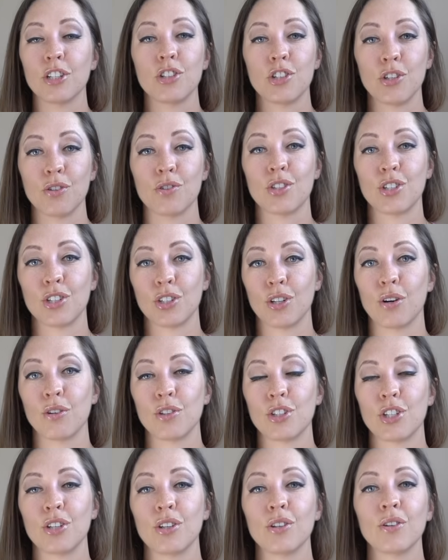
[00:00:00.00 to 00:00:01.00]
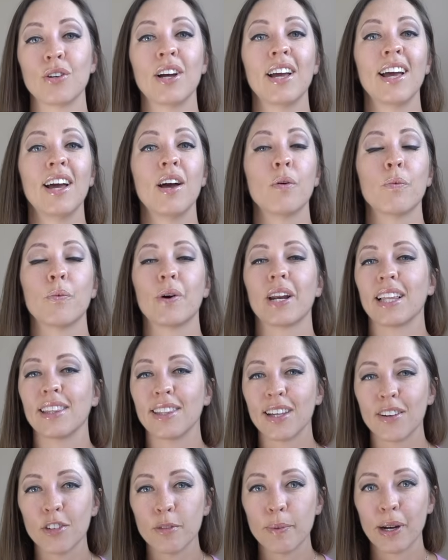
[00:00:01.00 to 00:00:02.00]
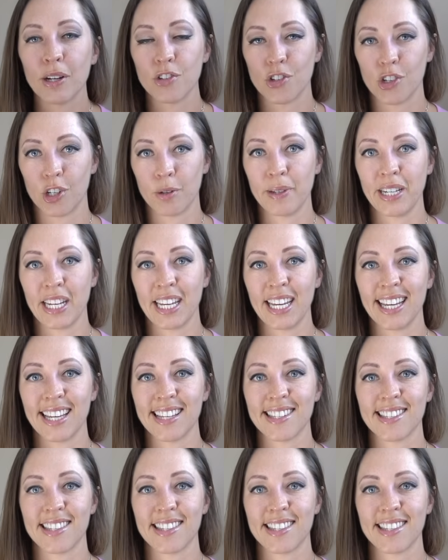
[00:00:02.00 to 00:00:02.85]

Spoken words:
choose to go to, what I love about Germany is